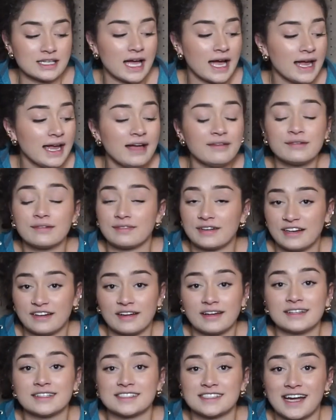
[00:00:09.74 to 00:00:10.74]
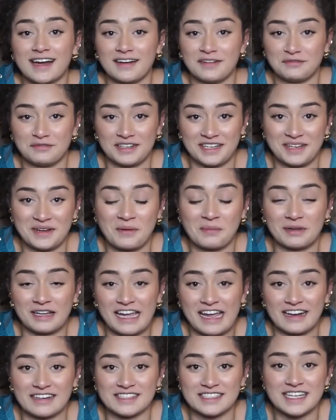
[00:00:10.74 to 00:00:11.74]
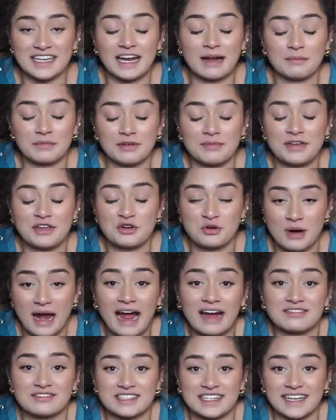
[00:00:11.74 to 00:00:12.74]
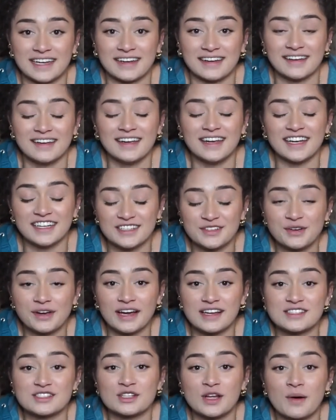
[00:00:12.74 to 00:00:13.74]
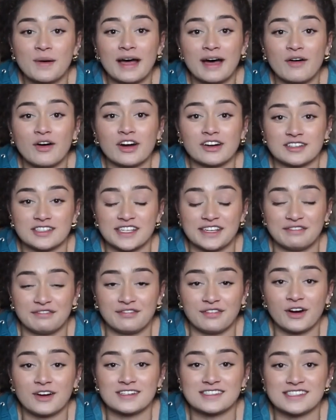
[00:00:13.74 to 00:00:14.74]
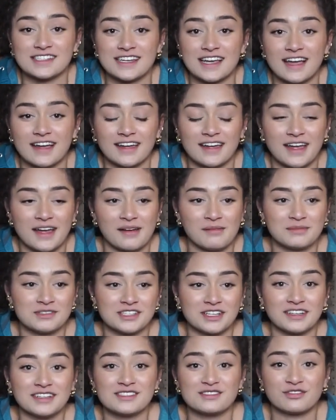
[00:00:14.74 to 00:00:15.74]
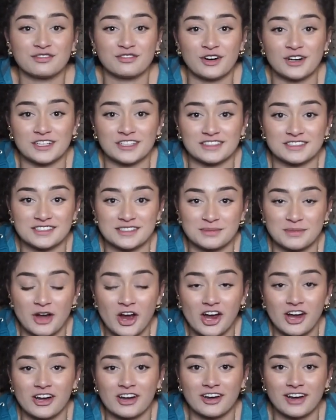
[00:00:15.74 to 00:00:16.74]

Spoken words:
I have a very exciting video planned, and I'm gonna be crafting. And you guys know how artsy-fartsy I am, so let's fart some art